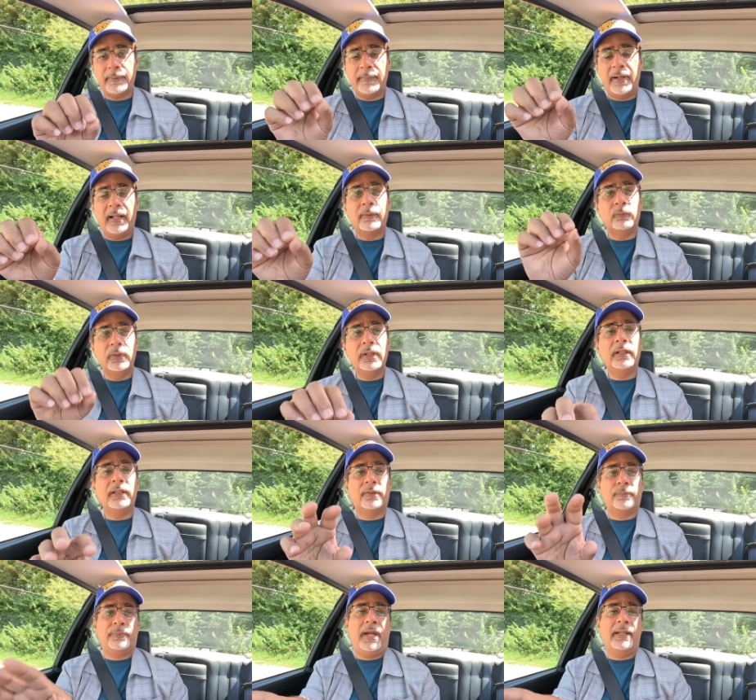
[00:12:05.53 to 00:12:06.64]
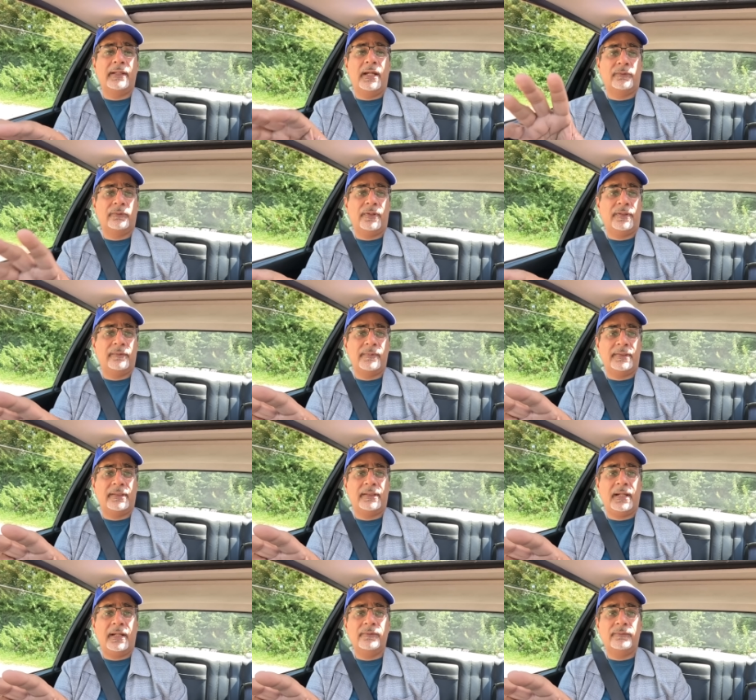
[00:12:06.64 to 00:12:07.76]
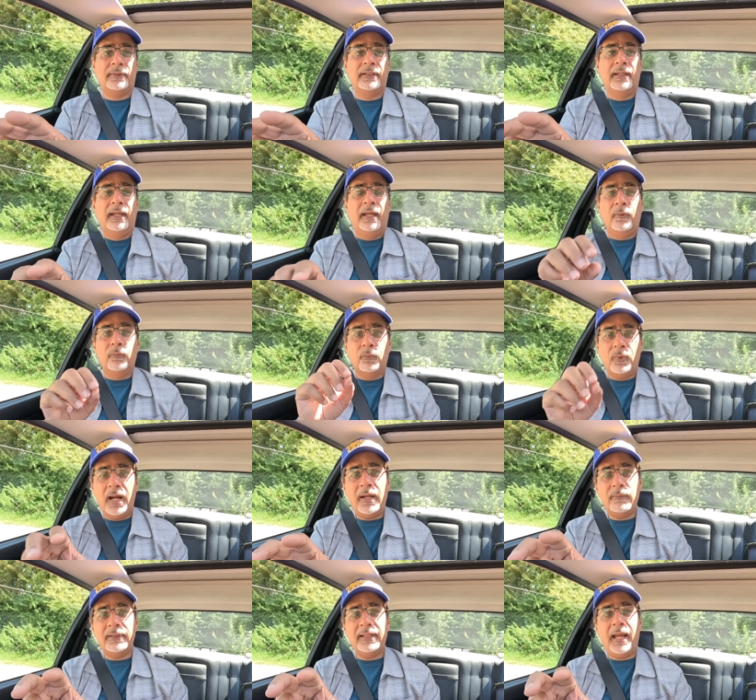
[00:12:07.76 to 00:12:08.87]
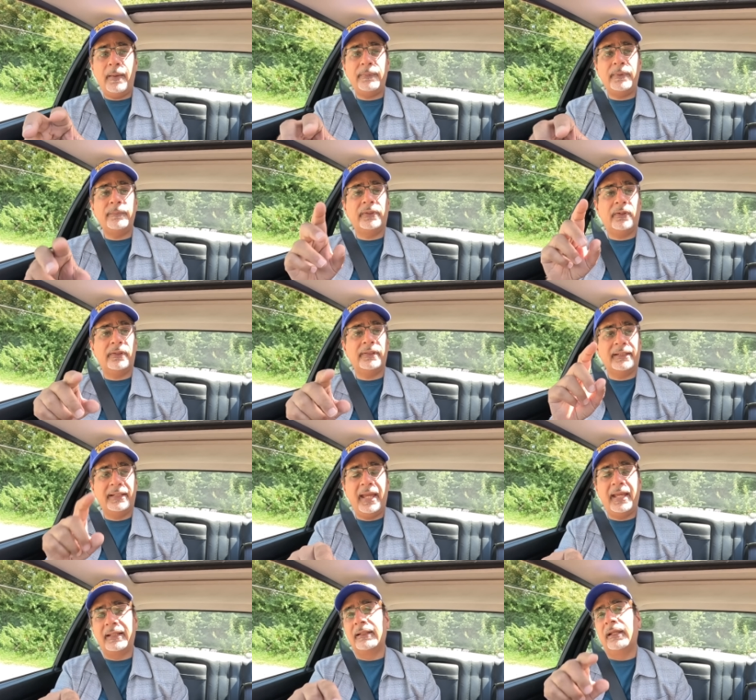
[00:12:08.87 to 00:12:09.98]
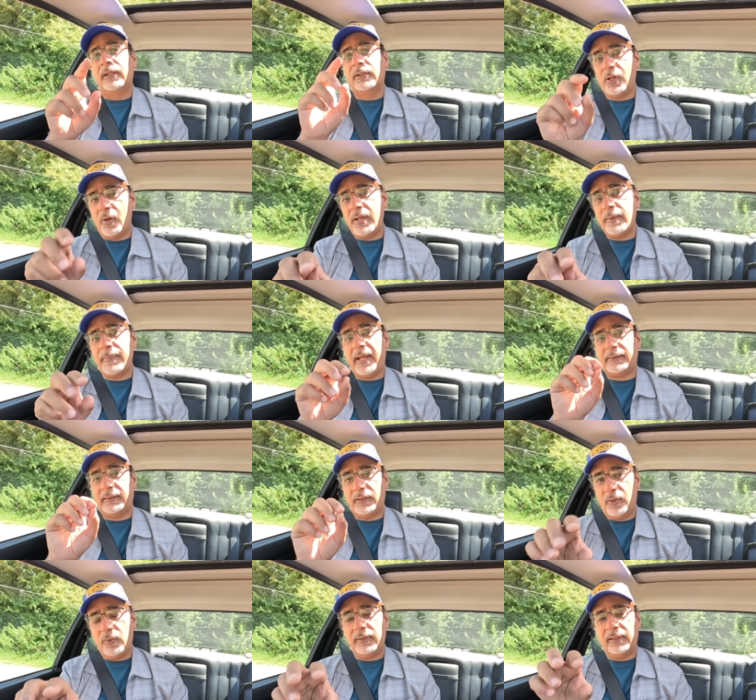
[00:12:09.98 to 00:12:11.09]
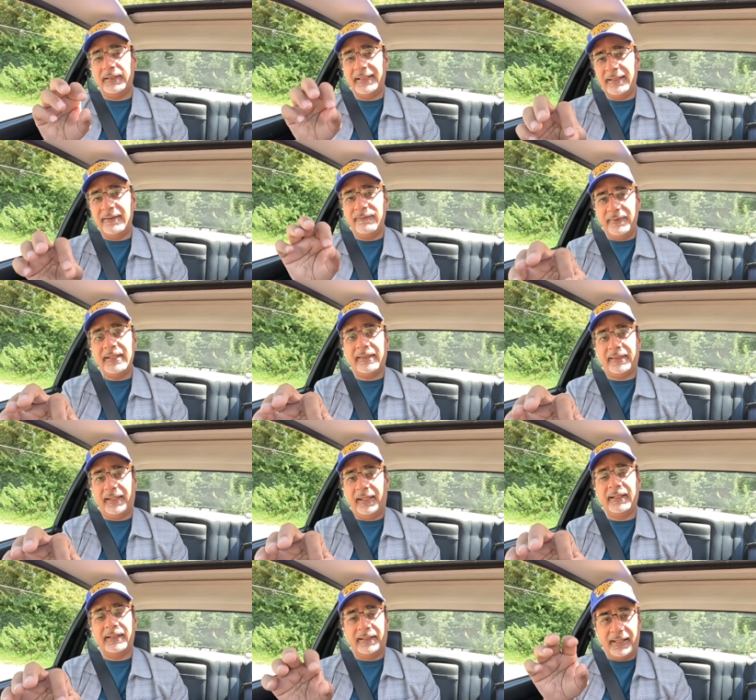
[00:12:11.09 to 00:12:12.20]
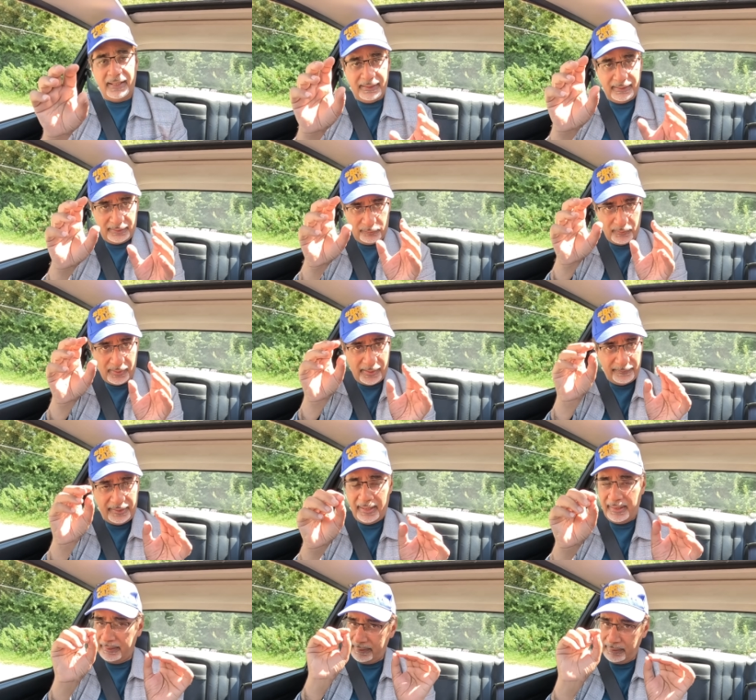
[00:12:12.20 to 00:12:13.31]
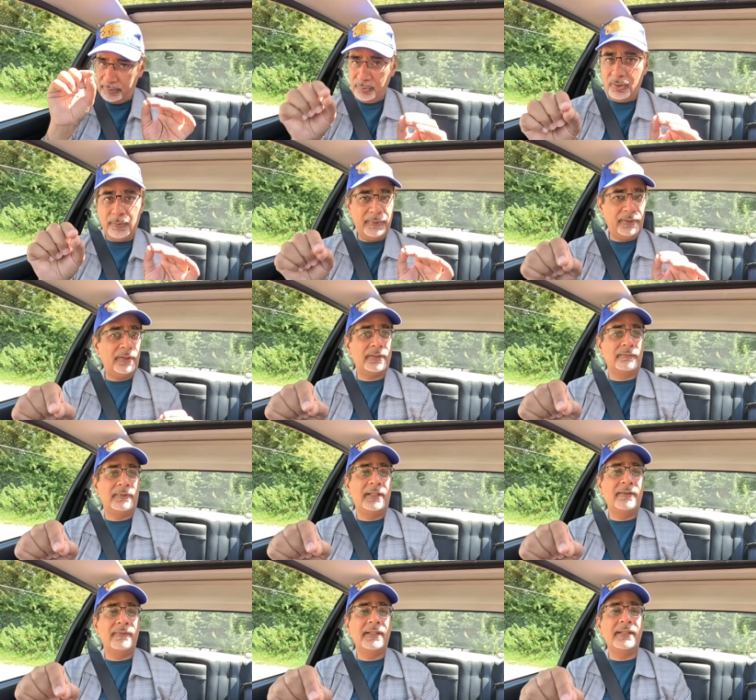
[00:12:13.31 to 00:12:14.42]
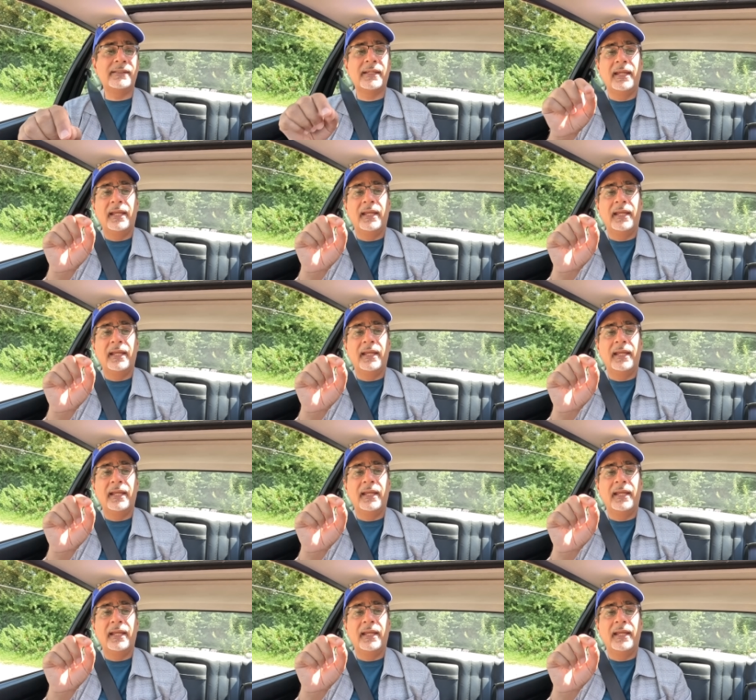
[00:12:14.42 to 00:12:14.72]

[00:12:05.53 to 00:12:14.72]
per mile will spread across the rest of the country and why will it happen because again going back to the whole EV thing, and again, this is why I'm saying this is all because of EVs,